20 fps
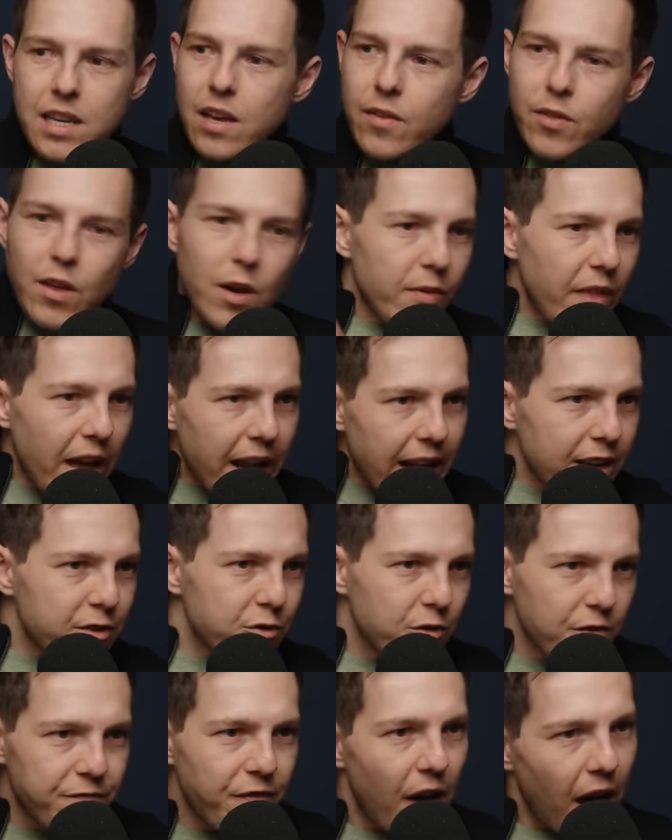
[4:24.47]
get that, that
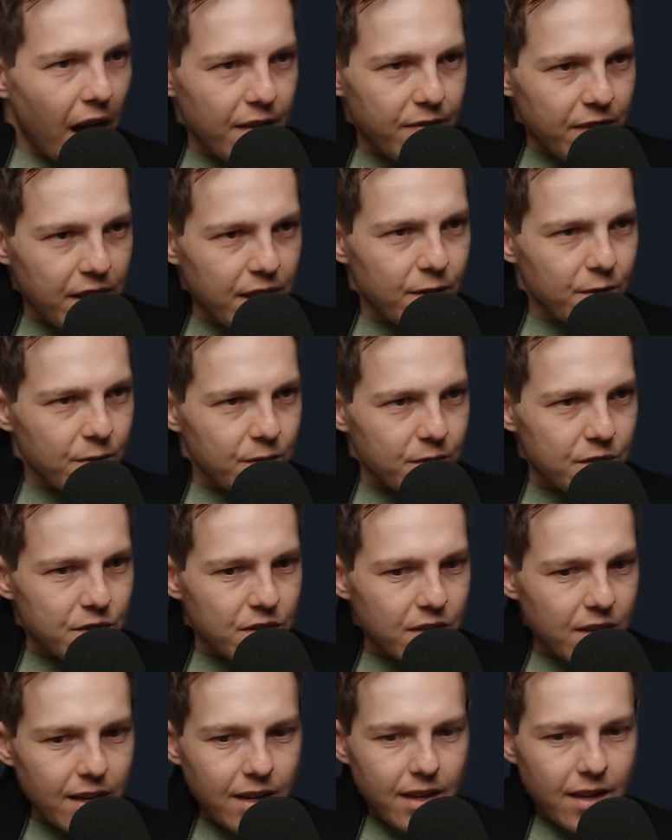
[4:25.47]
extra five
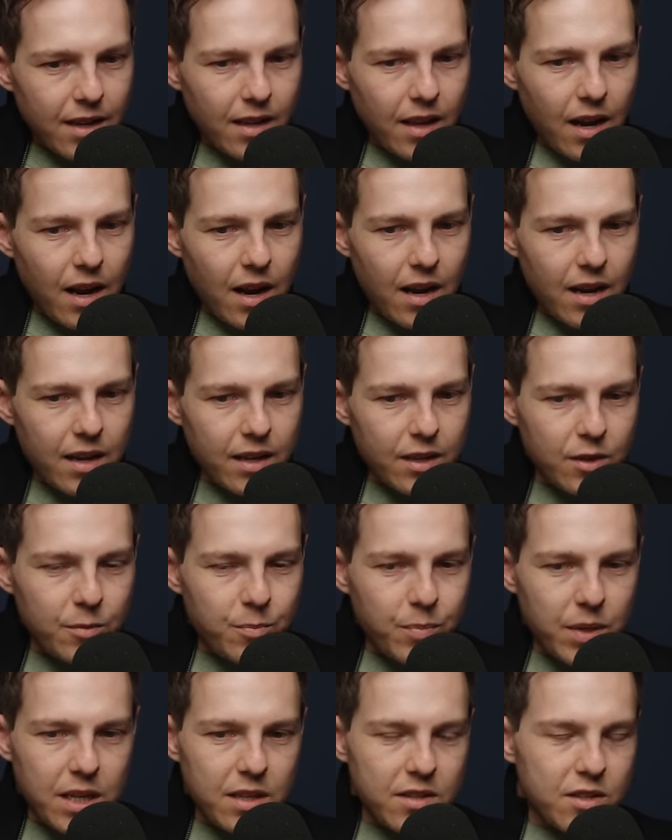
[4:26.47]
years uh,
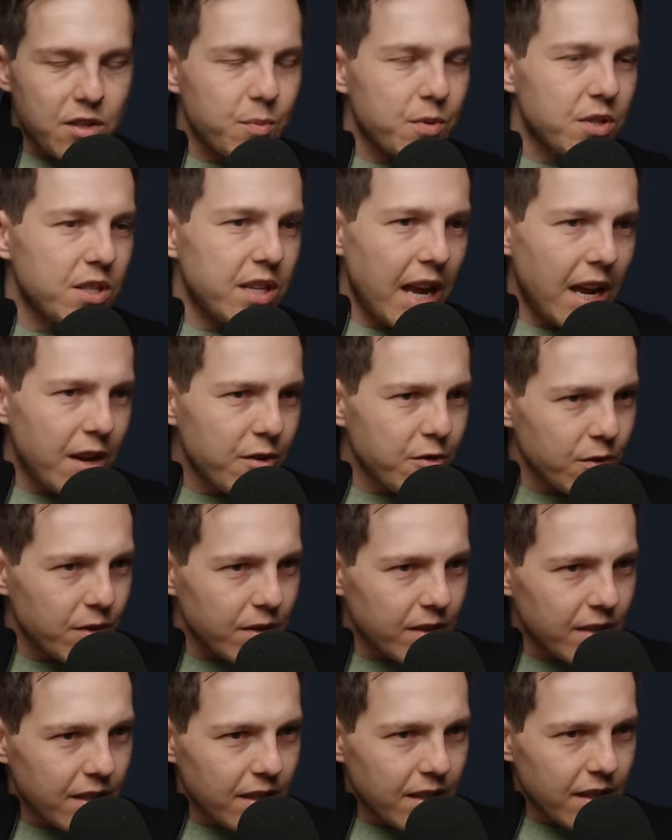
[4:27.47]
could be
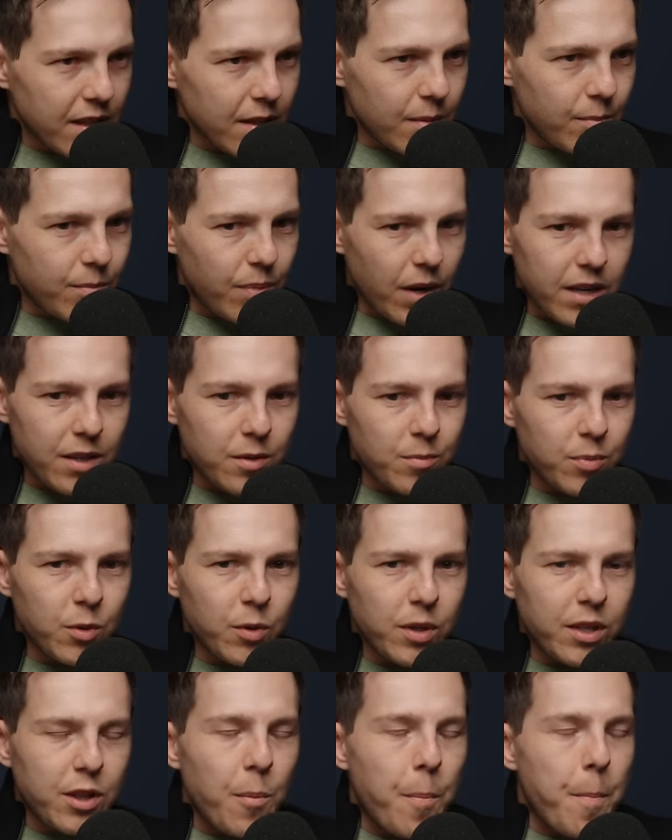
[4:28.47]
substantial. But you blew
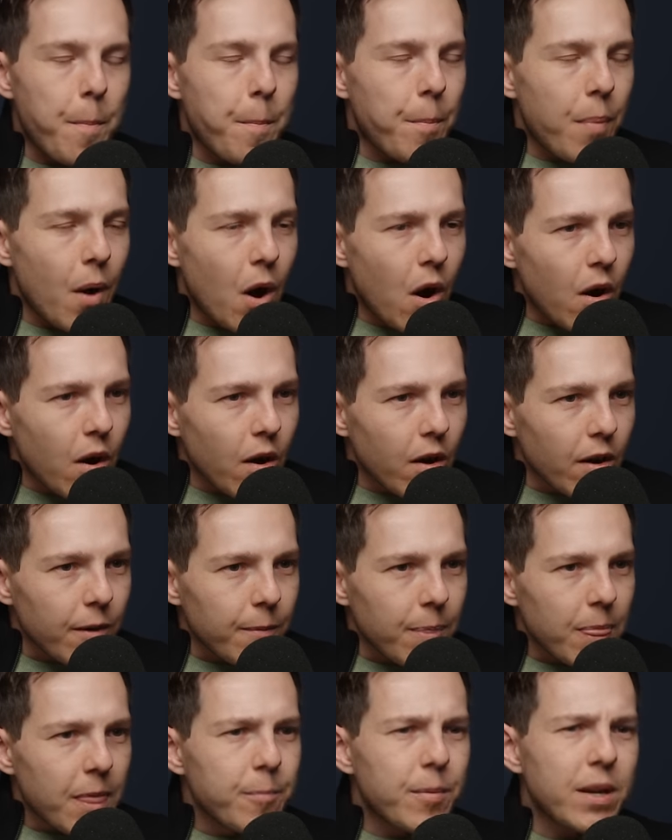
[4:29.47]
it at the
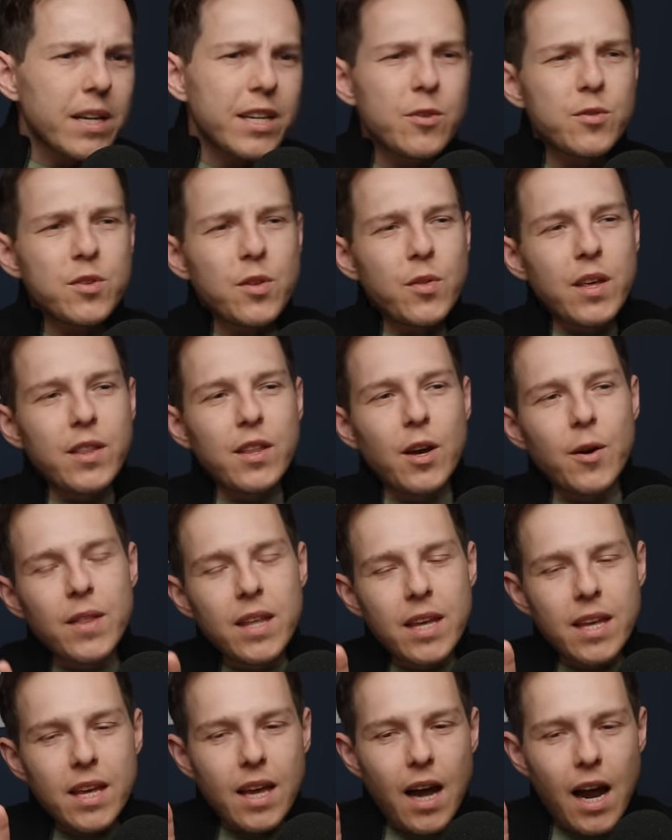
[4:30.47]
bar. But here's the thing, though.
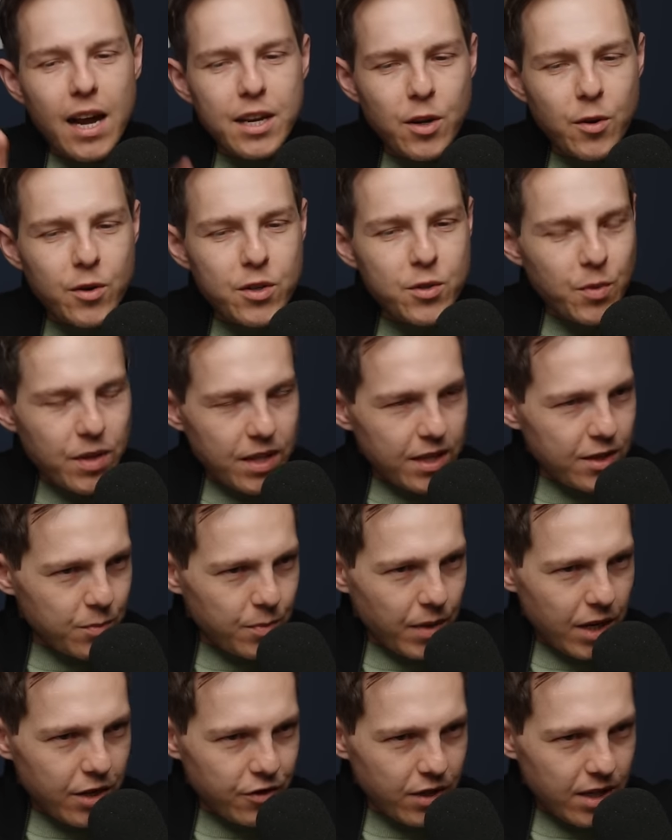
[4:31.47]
I noticed with his
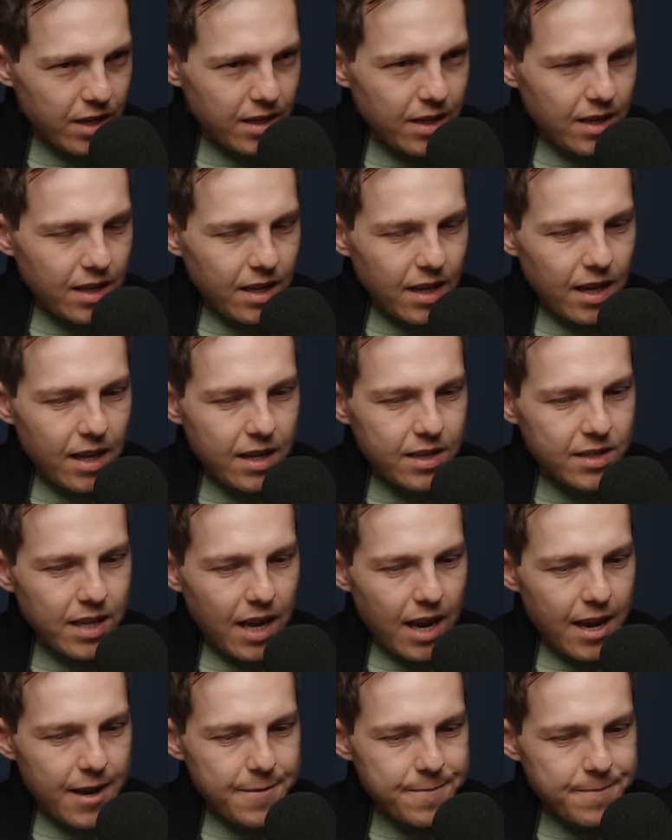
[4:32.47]
budget is
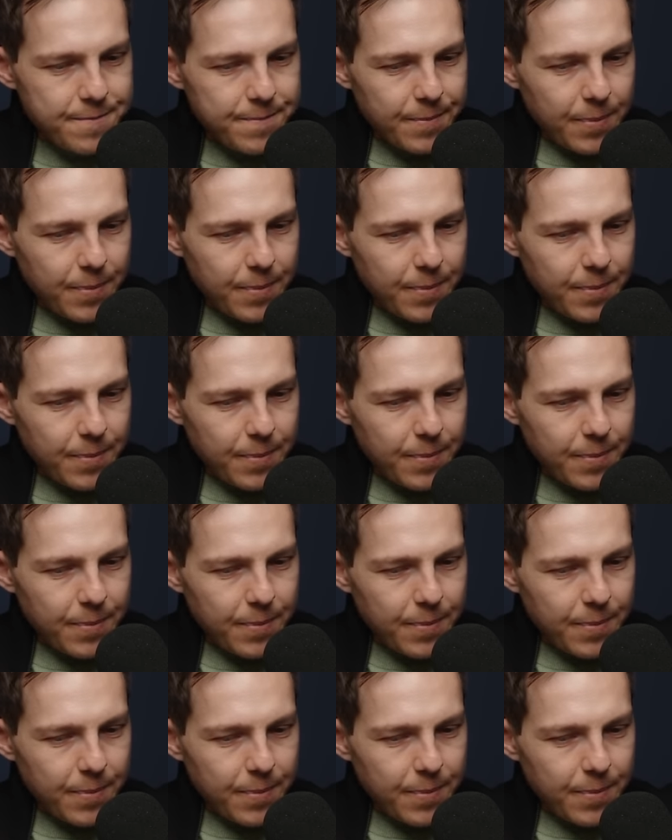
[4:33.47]
that